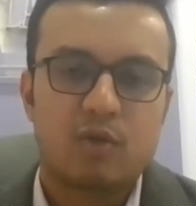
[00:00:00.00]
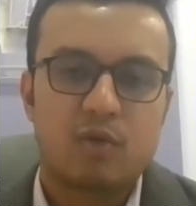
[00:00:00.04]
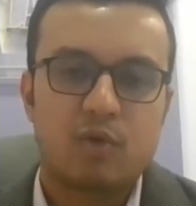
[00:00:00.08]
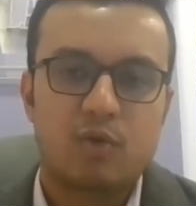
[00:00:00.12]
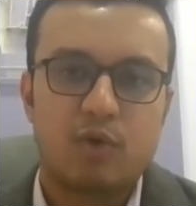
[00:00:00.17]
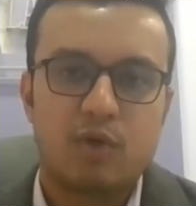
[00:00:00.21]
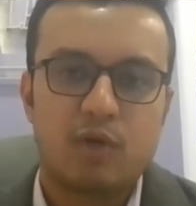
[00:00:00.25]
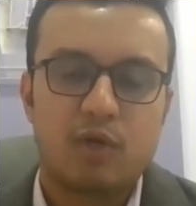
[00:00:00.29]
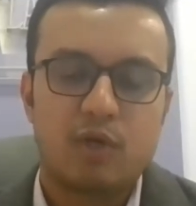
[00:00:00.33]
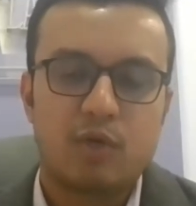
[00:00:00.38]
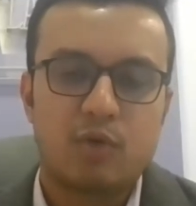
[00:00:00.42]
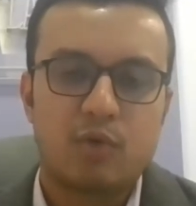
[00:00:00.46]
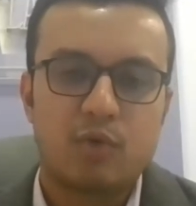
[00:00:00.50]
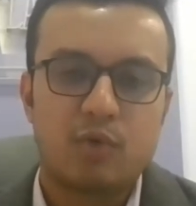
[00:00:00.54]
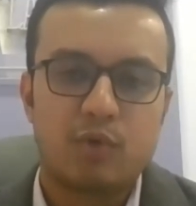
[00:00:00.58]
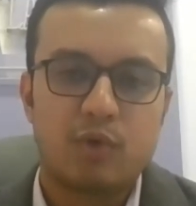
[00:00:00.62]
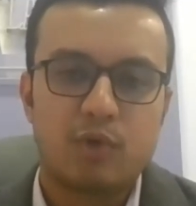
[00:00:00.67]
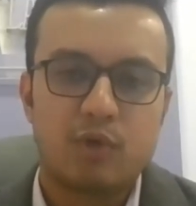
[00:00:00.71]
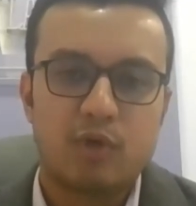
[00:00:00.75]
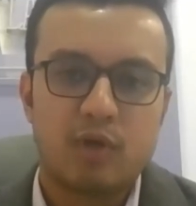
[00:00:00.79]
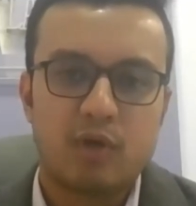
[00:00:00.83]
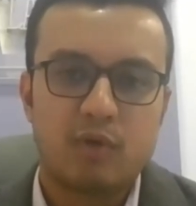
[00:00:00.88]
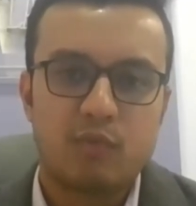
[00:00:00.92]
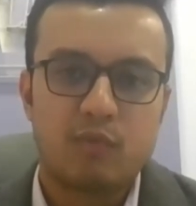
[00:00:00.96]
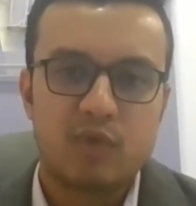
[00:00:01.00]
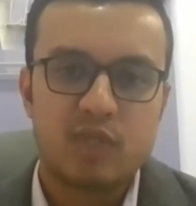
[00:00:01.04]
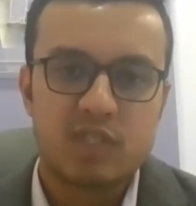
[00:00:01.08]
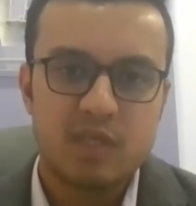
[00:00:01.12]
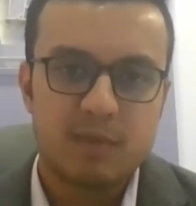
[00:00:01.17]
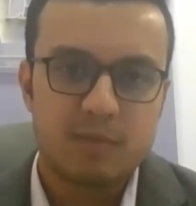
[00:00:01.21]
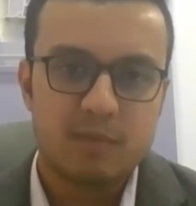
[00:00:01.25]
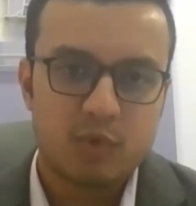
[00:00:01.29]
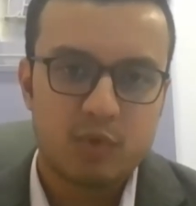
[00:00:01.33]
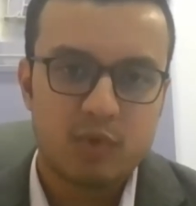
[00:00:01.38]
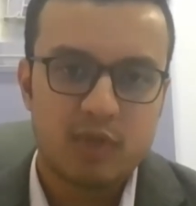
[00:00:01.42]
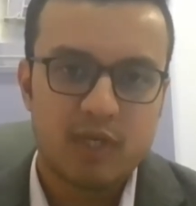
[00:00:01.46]
going to your
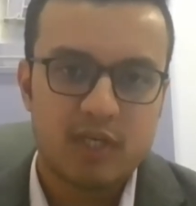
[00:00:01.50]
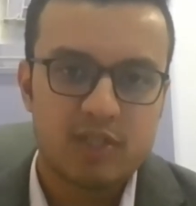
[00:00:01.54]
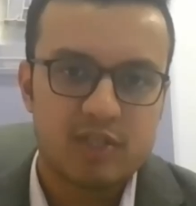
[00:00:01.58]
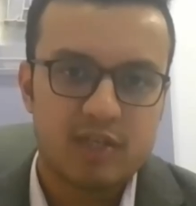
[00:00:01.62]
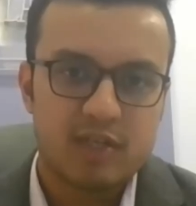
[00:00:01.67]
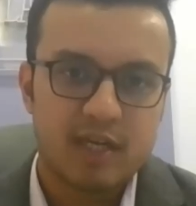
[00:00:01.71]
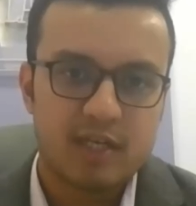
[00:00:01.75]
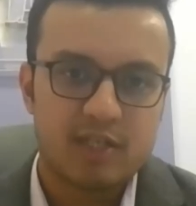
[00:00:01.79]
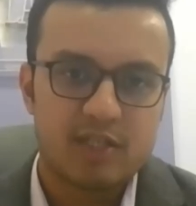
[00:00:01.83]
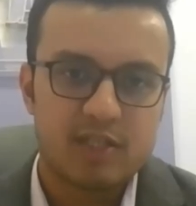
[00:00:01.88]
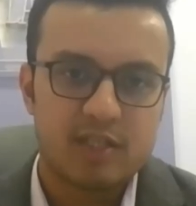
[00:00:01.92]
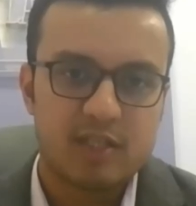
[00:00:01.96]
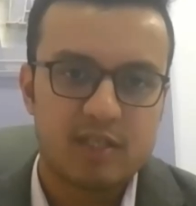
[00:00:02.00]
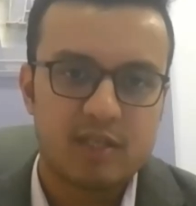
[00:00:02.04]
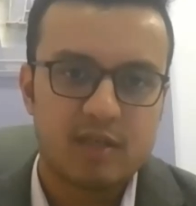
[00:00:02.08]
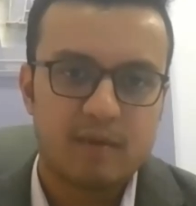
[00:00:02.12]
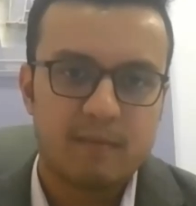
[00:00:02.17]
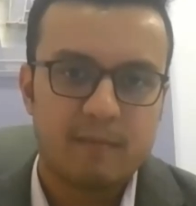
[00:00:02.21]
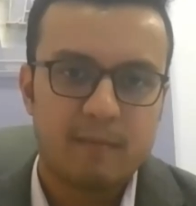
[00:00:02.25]
wisdom tooth extraction,